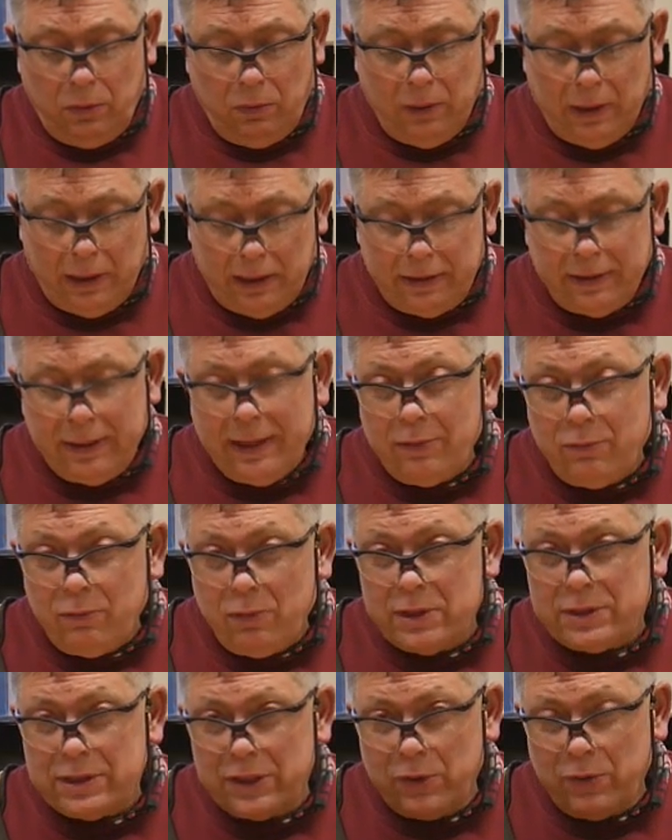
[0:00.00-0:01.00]
Well, that
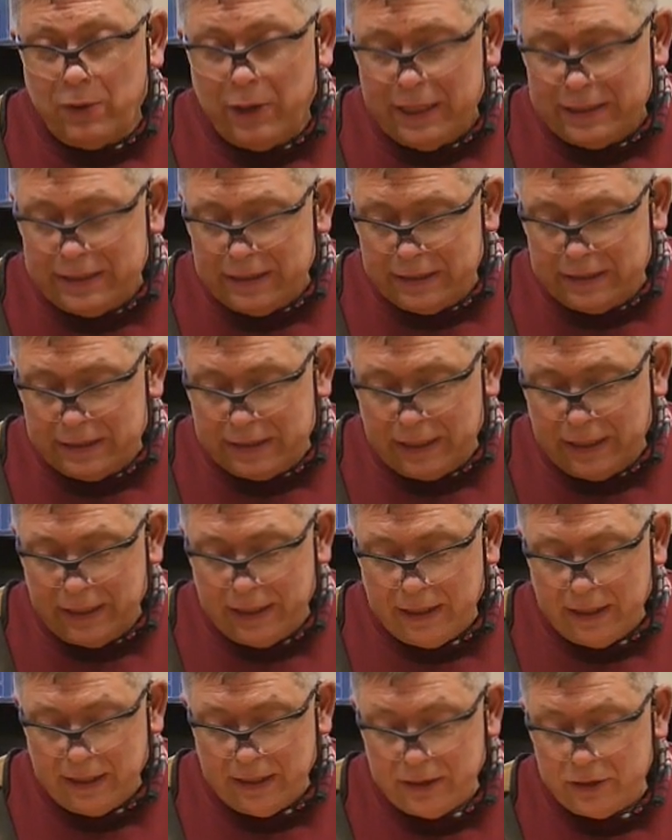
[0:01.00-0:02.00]
wasn't quite as
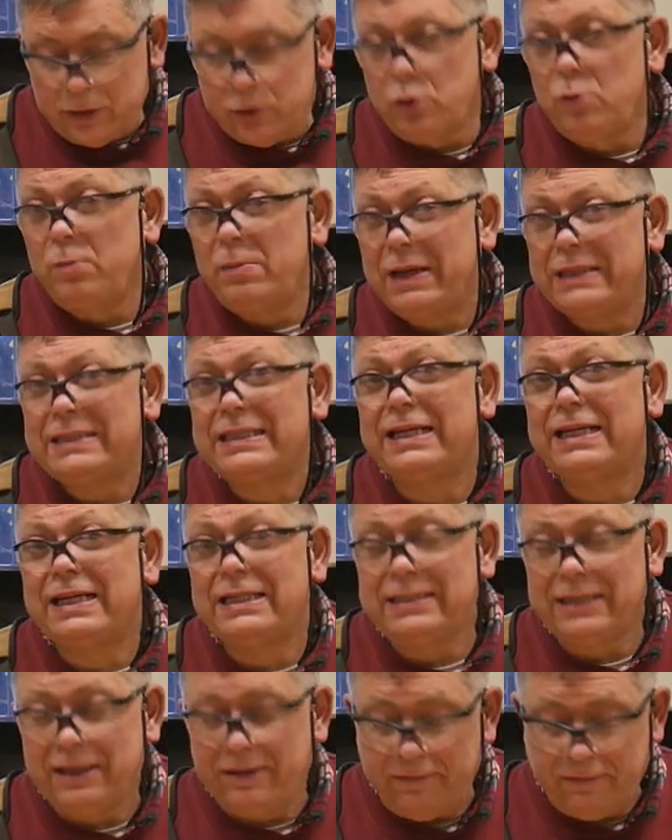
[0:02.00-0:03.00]
traumatic
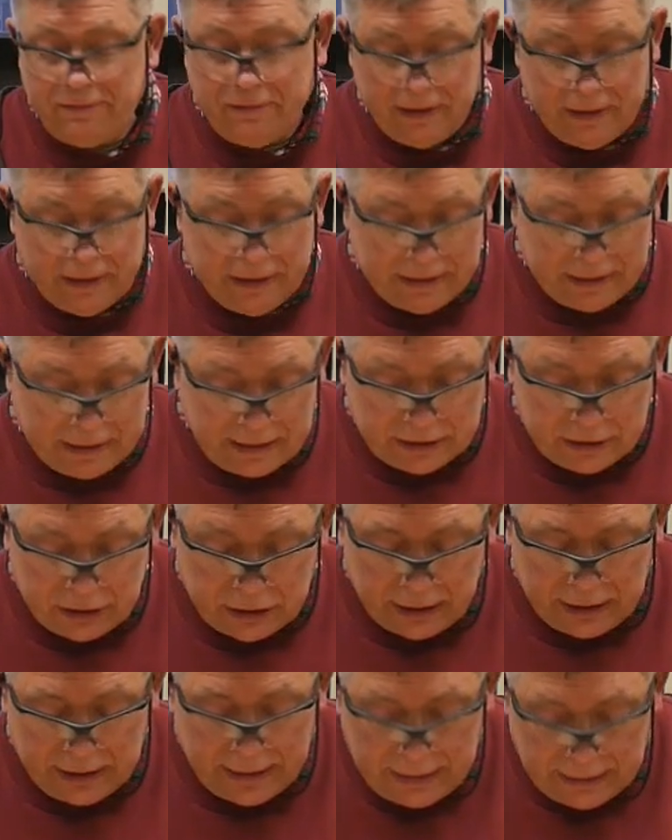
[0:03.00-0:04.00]
as I feared,
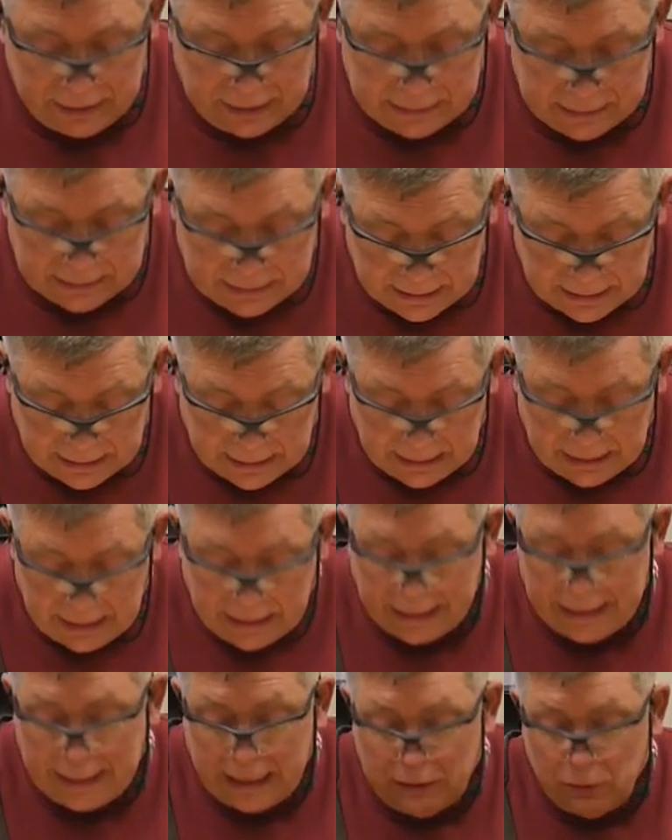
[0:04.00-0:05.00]
actually.
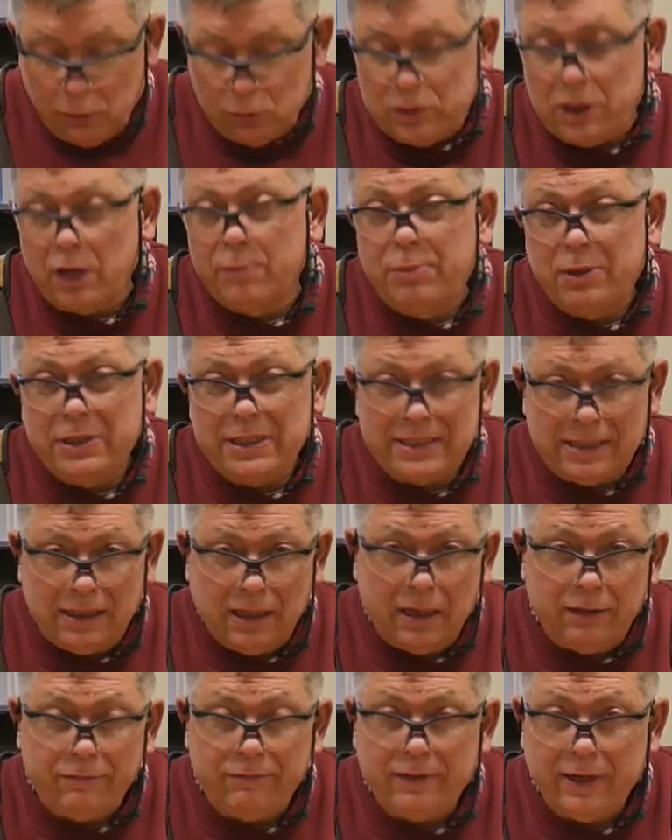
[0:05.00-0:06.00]
And I'll also put his
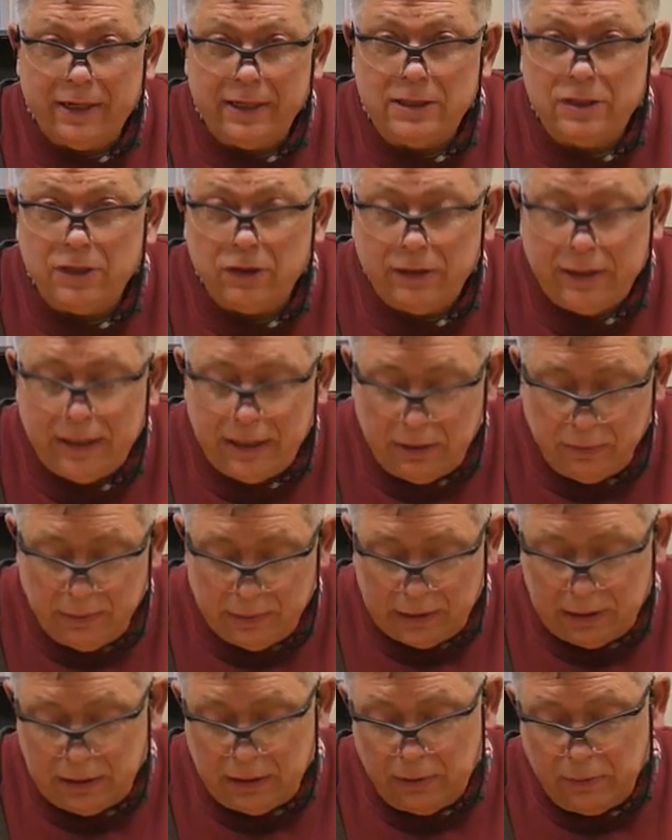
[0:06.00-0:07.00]
life dates on here
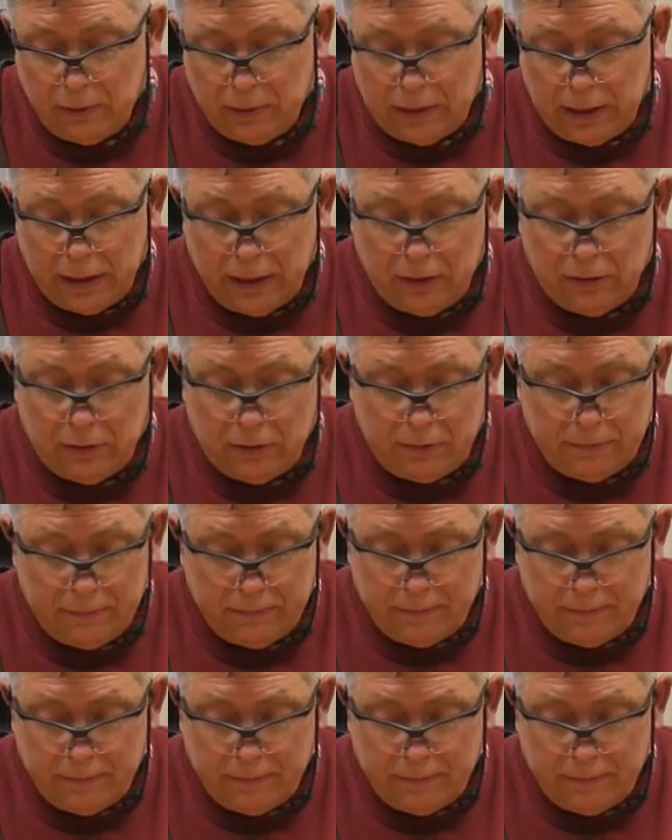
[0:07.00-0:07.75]
when I know what they are.